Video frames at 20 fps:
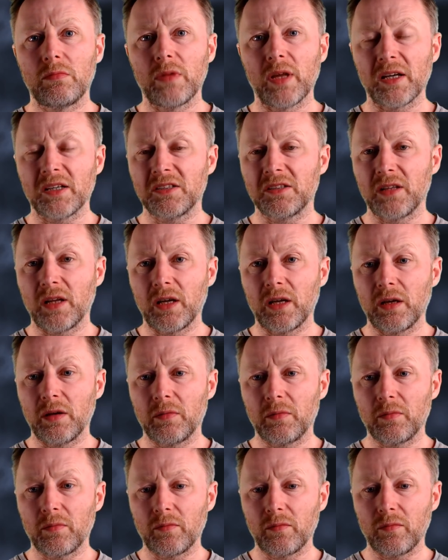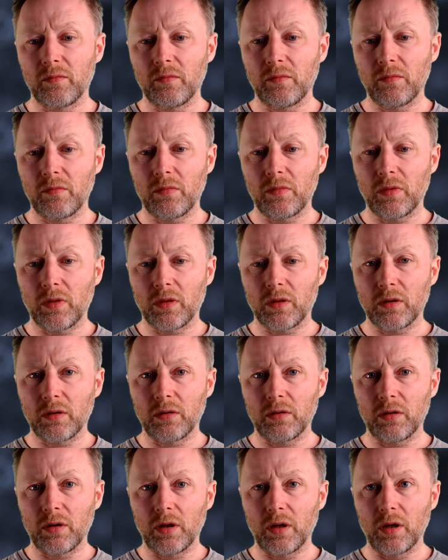next night.
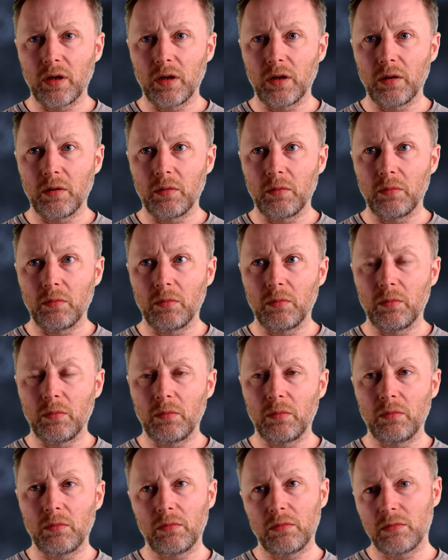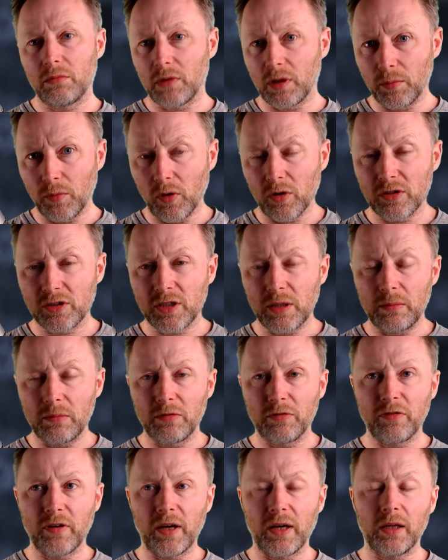The mum
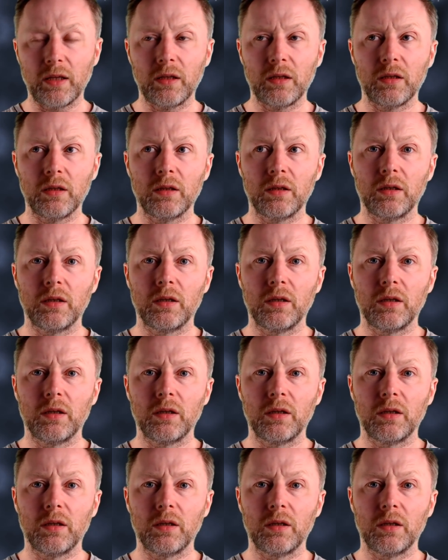seemed fine.